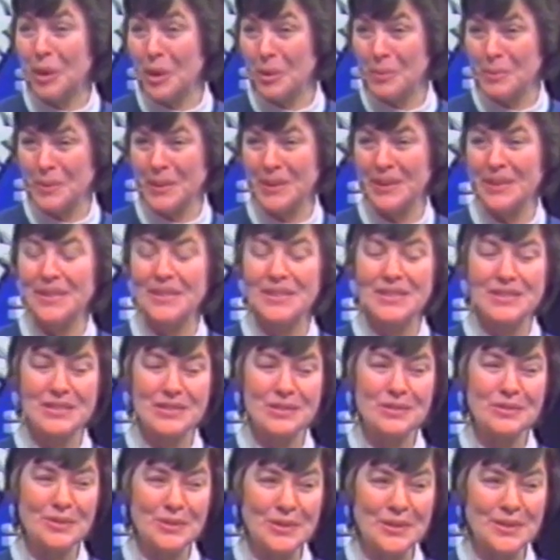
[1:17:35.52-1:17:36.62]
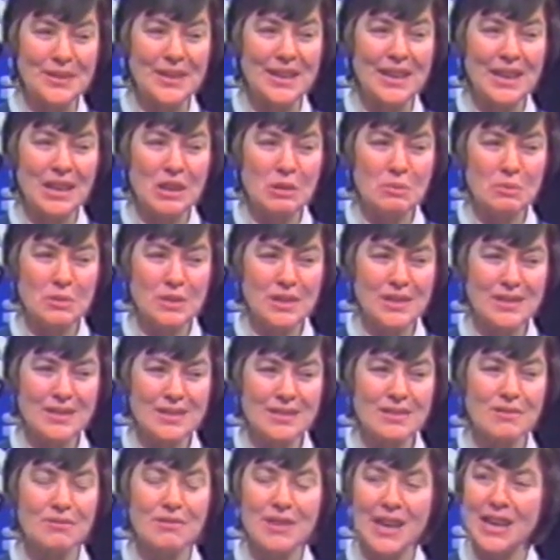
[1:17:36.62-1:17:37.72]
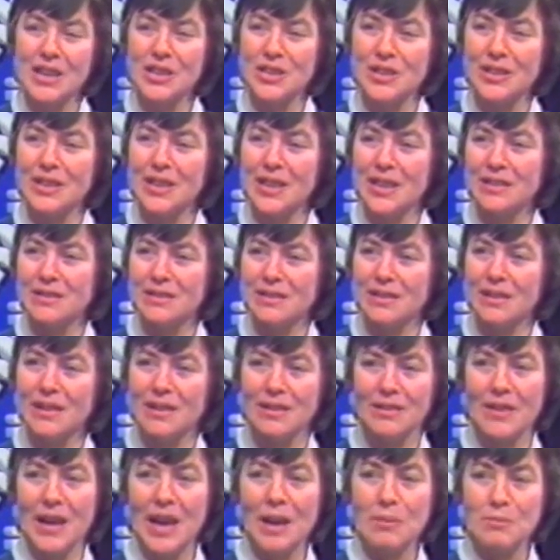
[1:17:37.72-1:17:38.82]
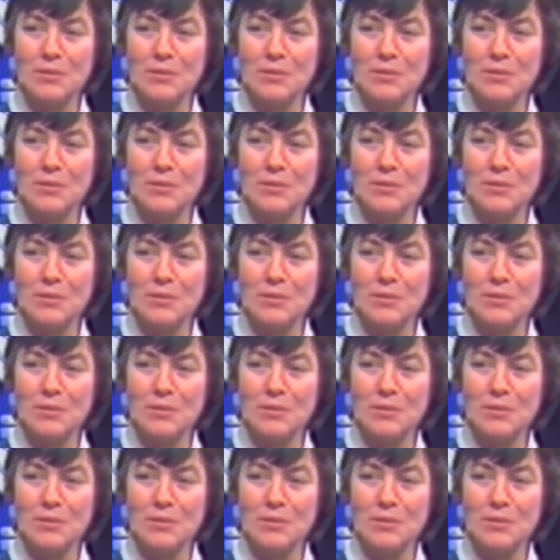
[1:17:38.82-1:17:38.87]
popular and so forth, but it is a reaction against the kind of